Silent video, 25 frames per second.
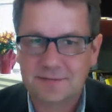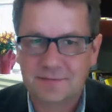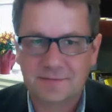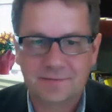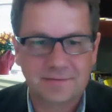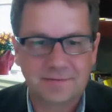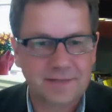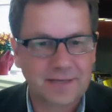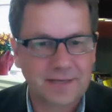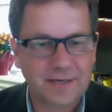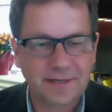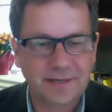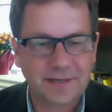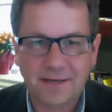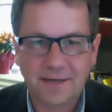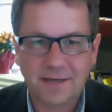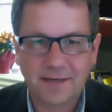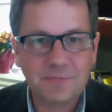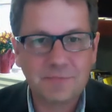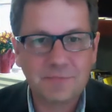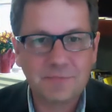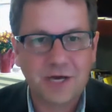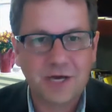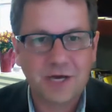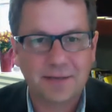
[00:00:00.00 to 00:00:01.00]
Then
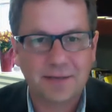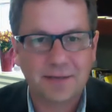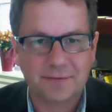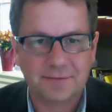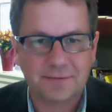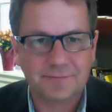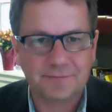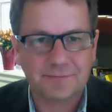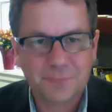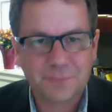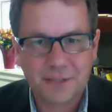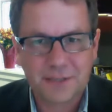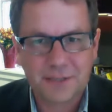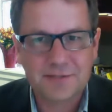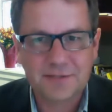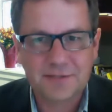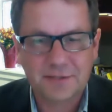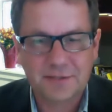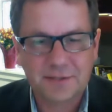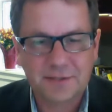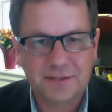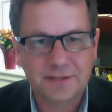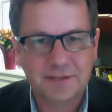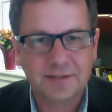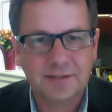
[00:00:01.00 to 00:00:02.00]
I'm done,
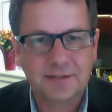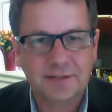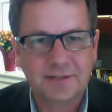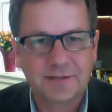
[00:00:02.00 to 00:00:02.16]
basically.